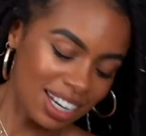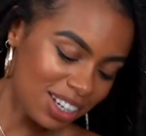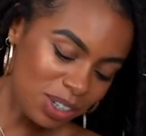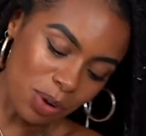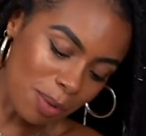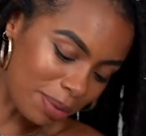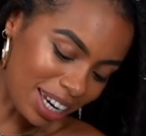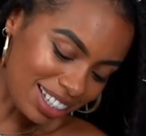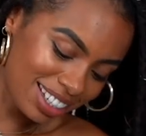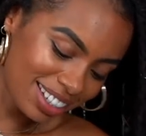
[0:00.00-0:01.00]
It's doing
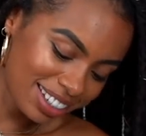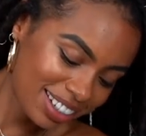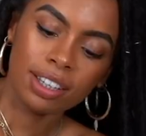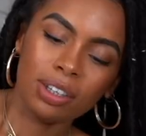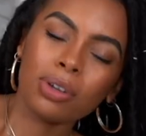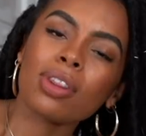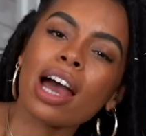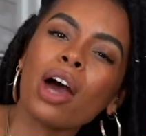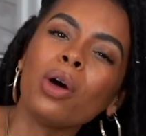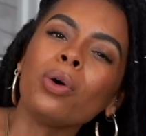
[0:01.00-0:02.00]
bits. You got
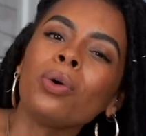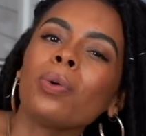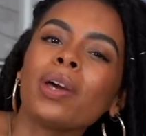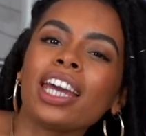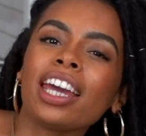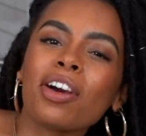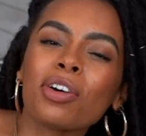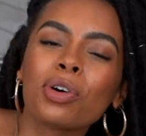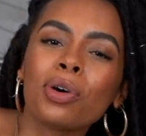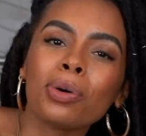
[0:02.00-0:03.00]
that ooey,
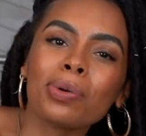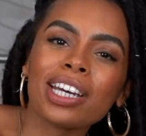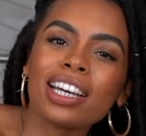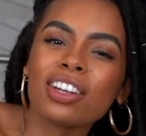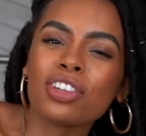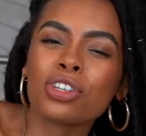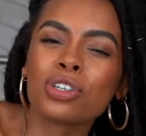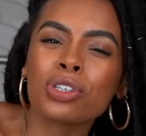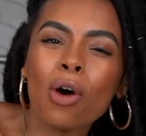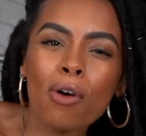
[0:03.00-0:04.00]
gooey,
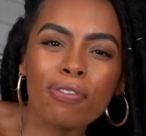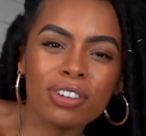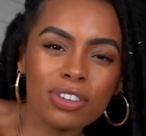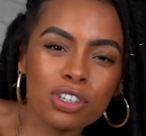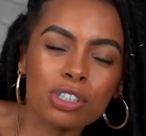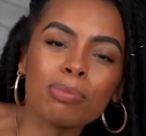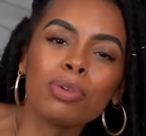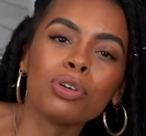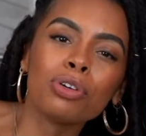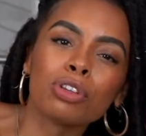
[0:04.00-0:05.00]
soft,
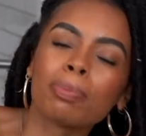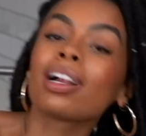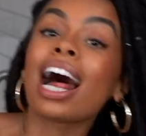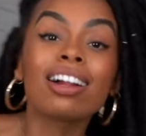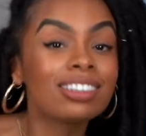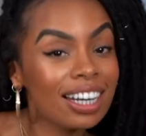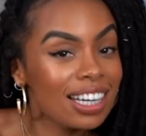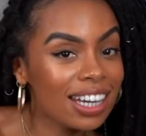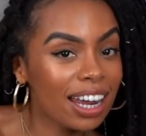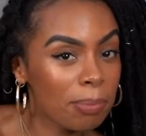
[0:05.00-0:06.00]
smooth, but al
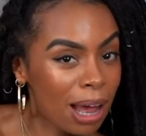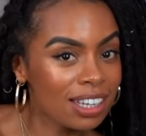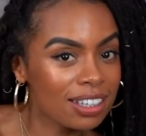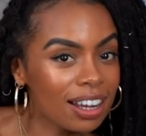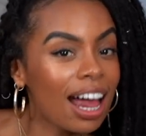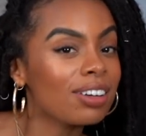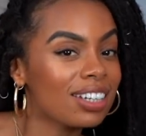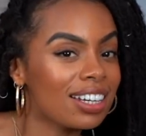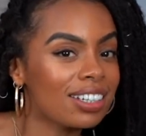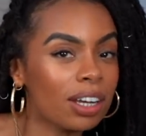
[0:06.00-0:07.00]
dente pasta, al
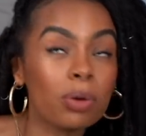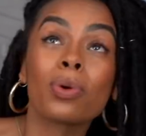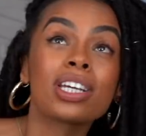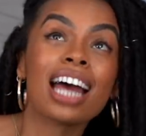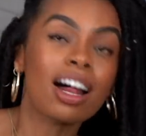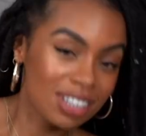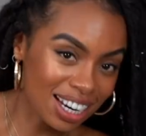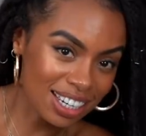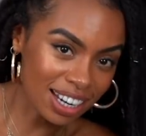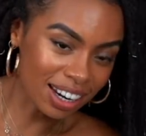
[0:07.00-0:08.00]
dente, always al
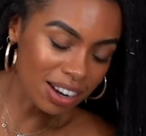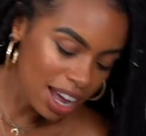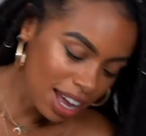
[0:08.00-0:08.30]
dente.